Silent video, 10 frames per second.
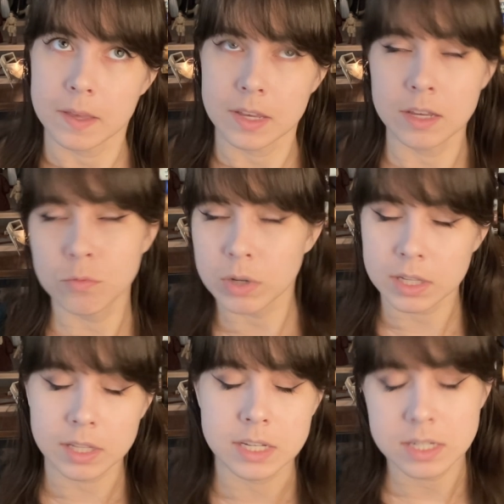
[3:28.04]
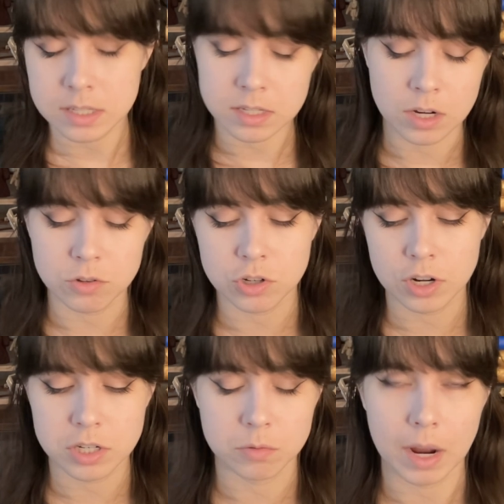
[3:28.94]
he real he's, you know,
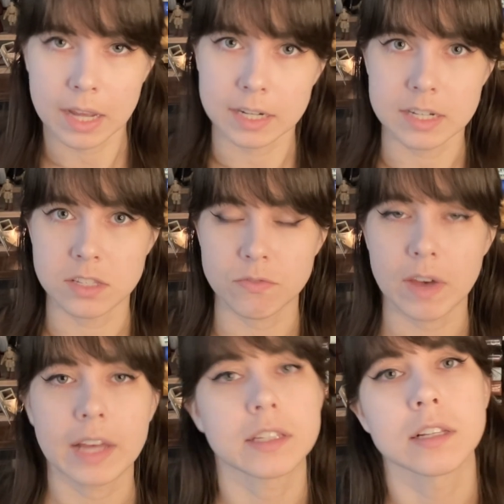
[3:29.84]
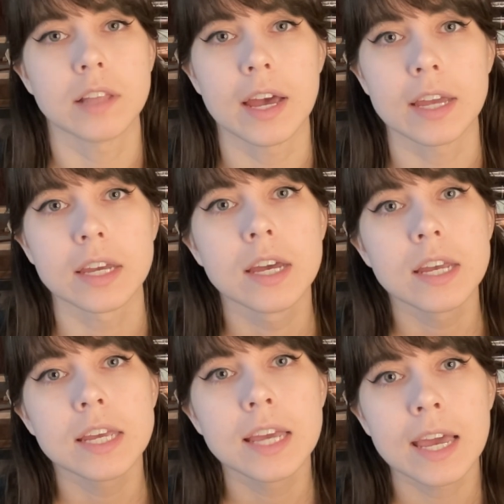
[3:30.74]
starting to recognize the fact that, like,
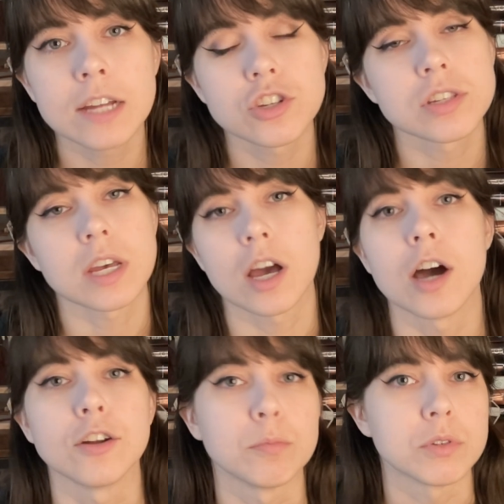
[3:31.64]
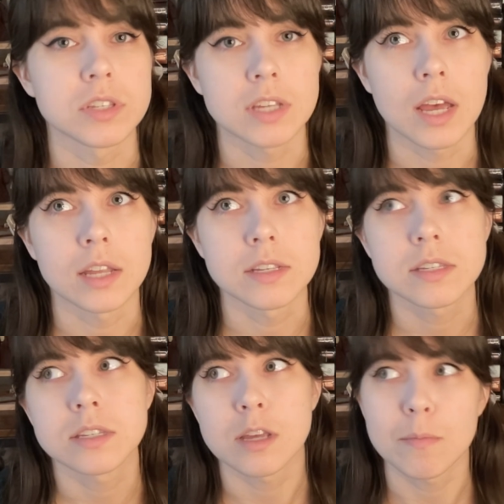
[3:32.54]
he can't just, like, one hundred percent
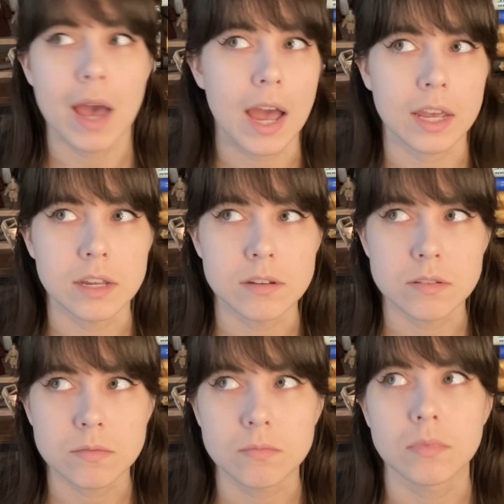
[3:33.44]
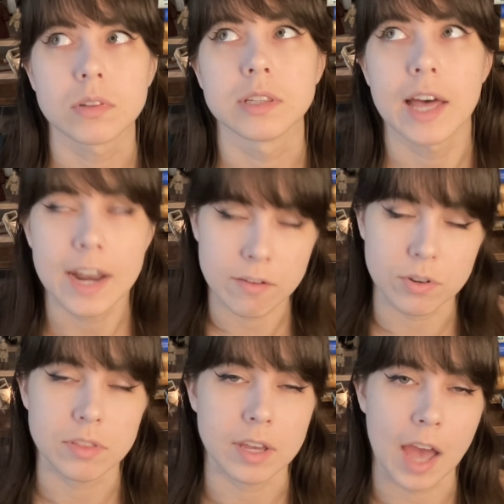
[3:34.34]
sit back and let
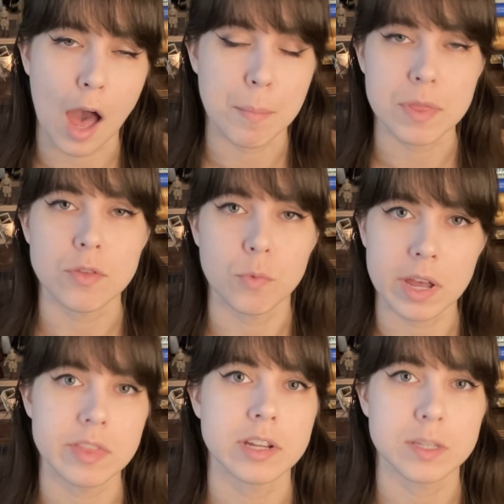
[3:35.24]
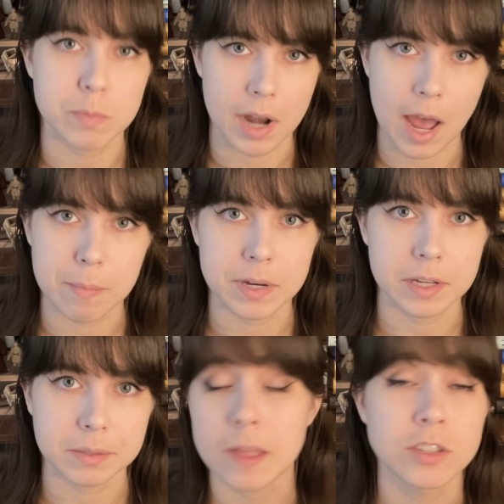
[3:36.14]
everything happen the way that it's been
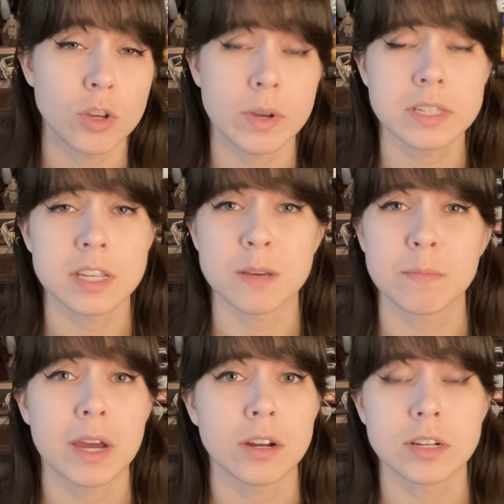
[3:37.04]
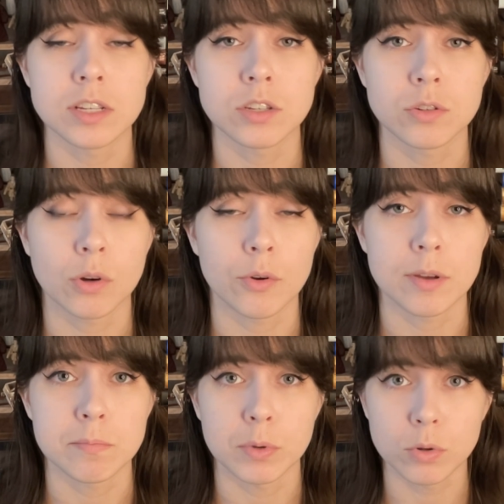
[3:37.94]
happening. And so as the Empire is
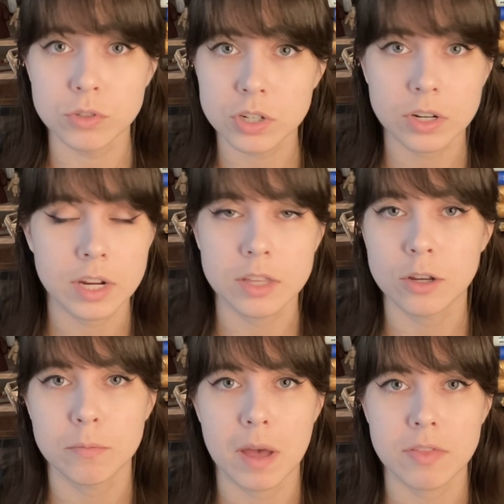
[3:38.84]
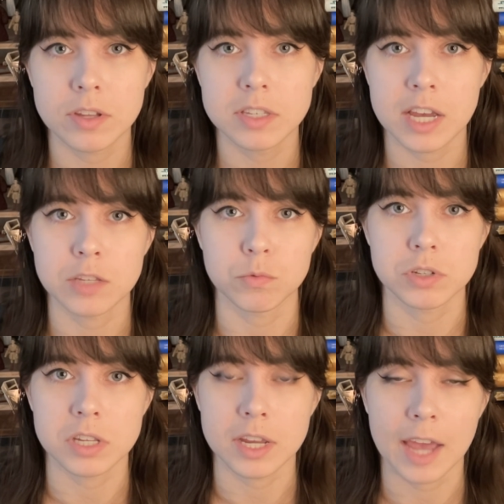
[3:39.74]
growing bolder in their methods, as we're
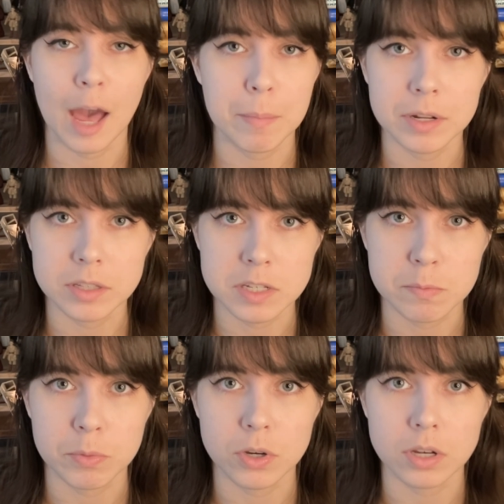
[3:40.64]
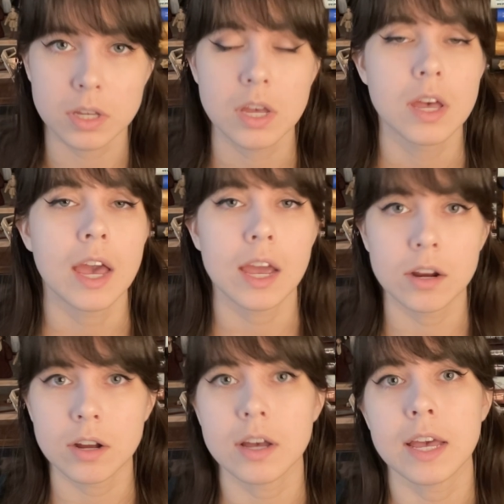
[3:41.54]
seeing happen in this book,
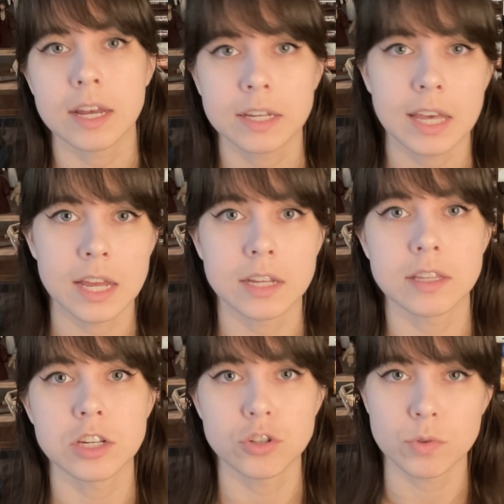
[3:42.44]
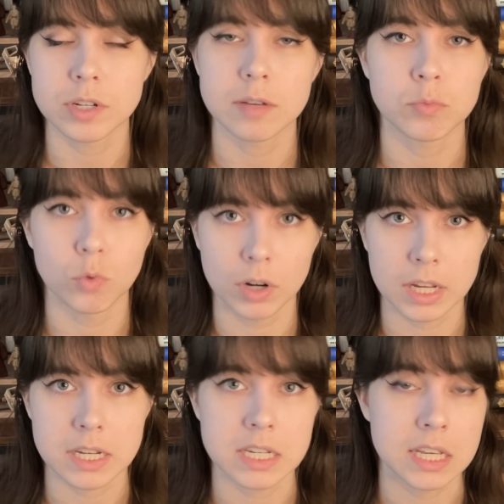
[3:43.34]
Hera and Kanan, they do end up
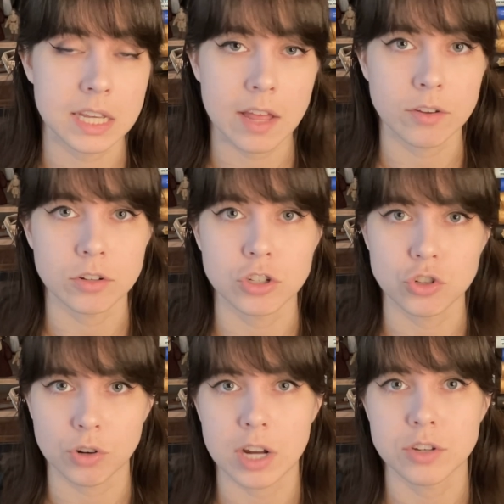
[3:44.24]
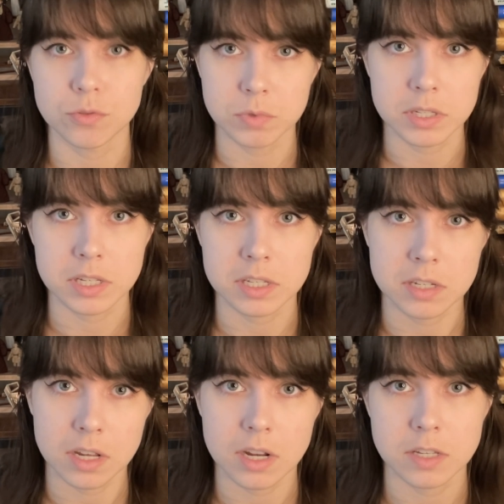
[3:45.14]
working together to try to resist
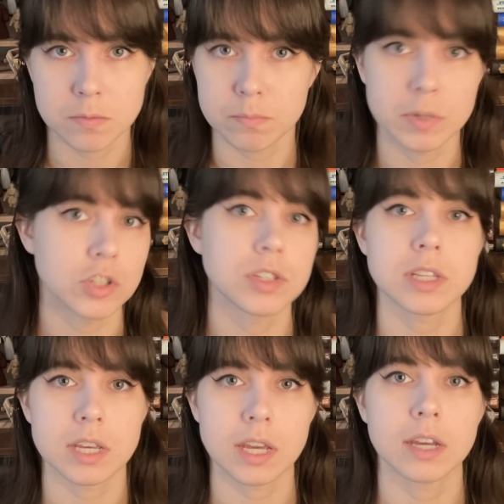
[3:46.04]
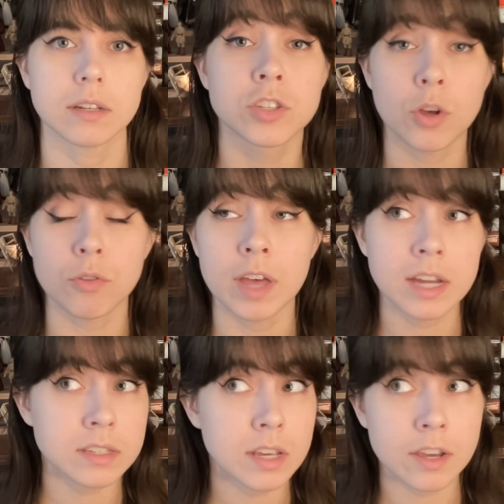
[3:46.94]
it as much as they can. So
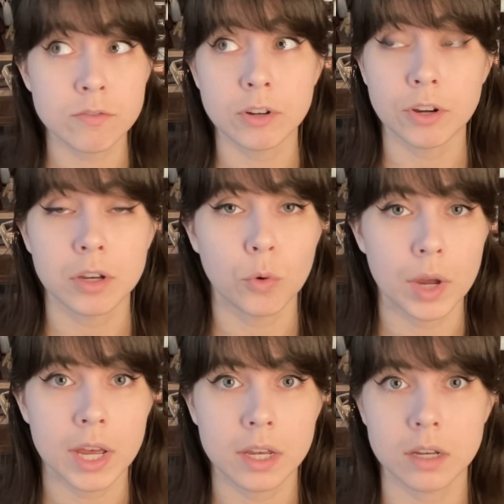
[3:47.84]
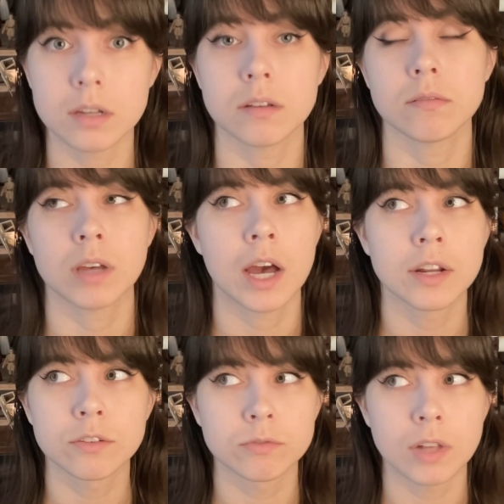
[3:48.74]
that's like a very quick kind
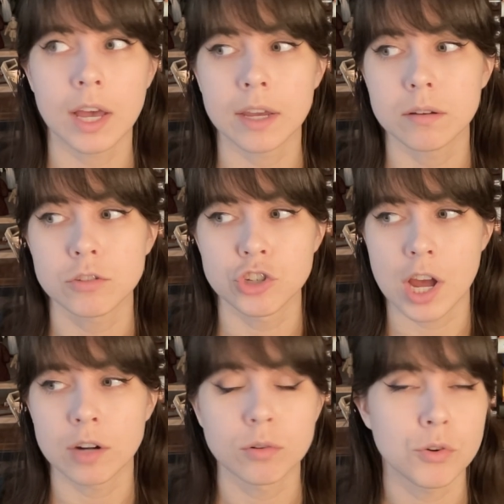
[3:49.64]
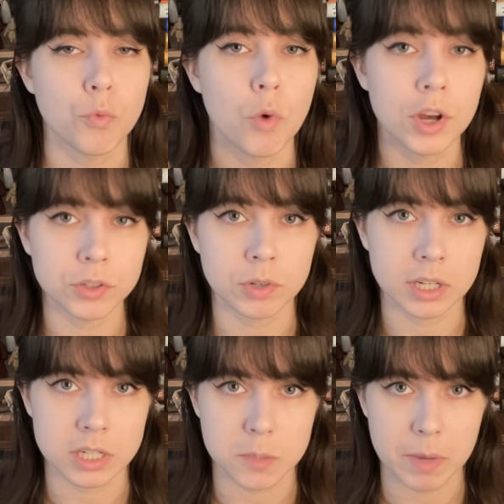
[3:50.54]
of like general what you
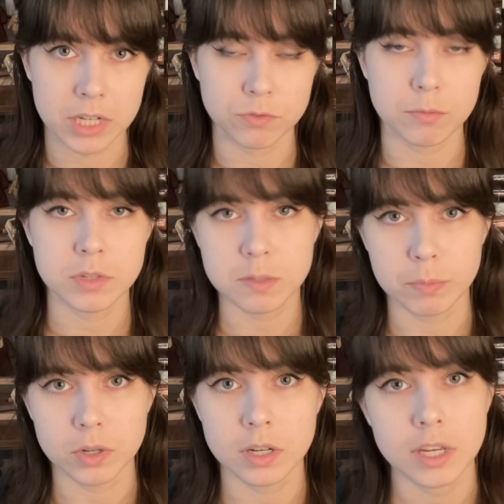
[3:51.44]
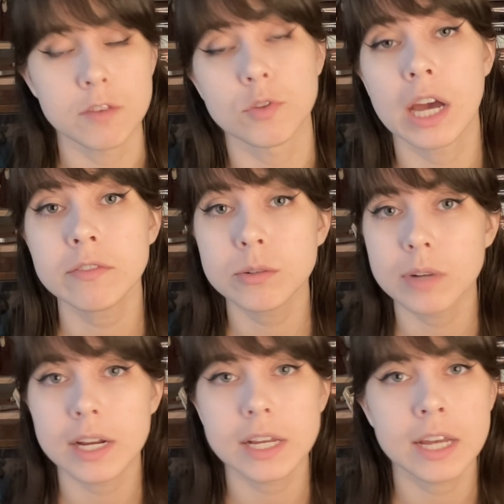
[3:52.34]
can expect from this book. If you haven't
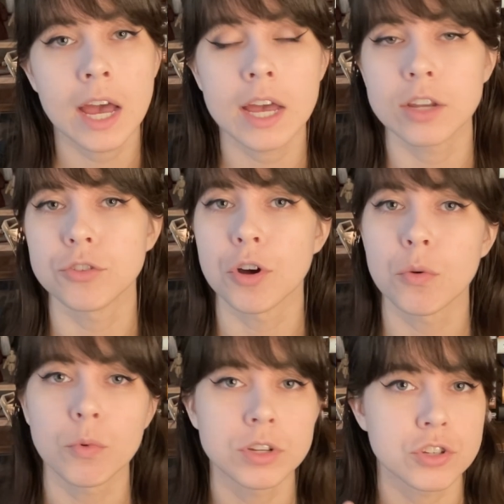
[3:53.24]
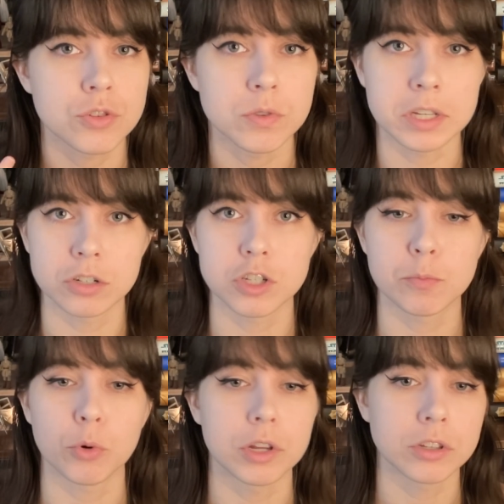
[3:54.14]
read it yet and you don't want to hear
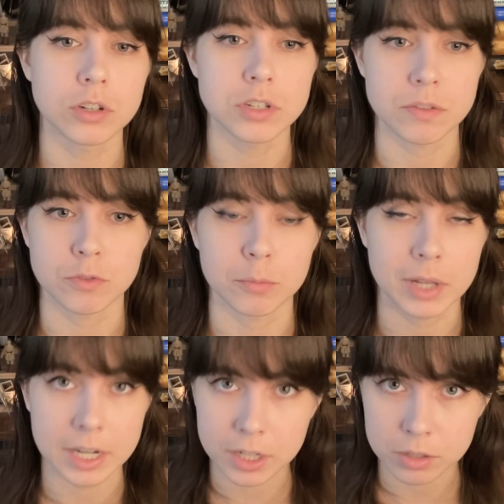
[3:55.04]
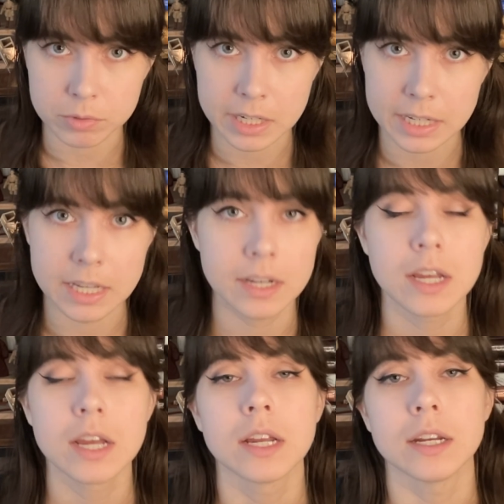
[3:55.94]
spoilers, if you're planning on reading it,
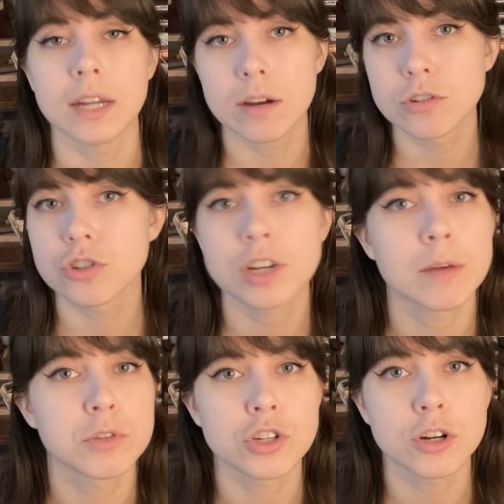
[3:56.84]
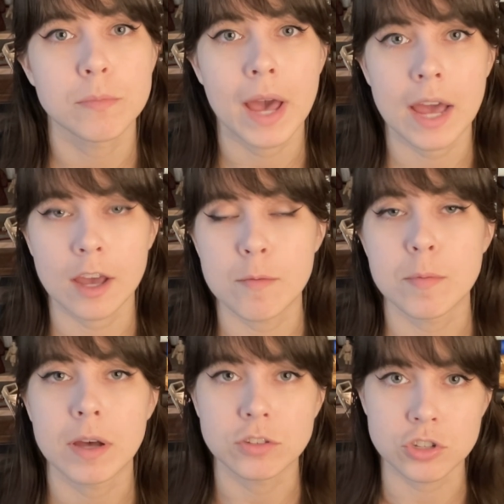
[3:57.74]
now is your time to turn back. I'm
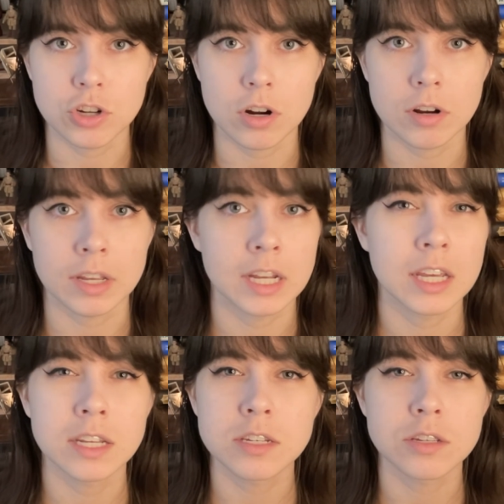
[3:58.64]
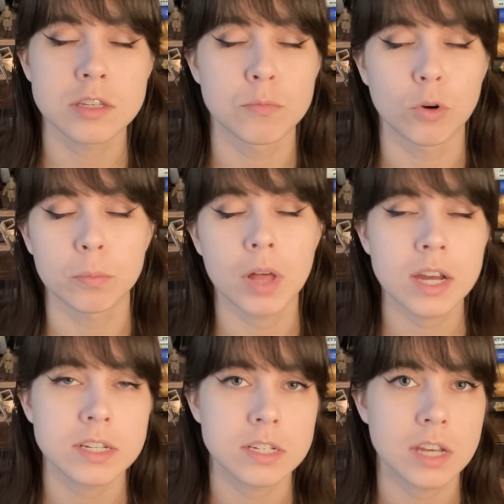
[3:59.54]
about to start getting into some more
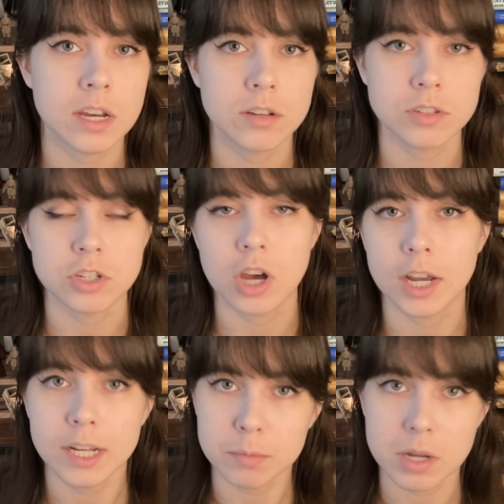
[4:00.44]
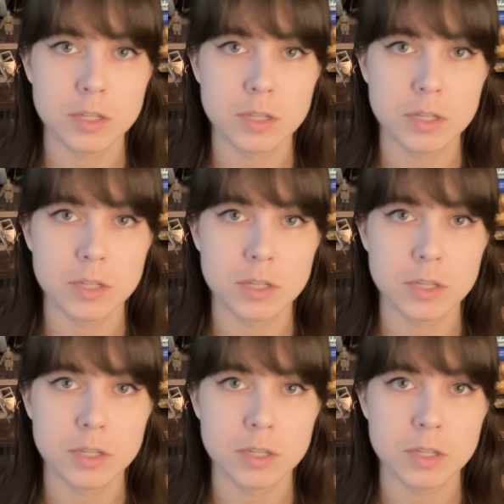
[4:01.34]
plot details and talking about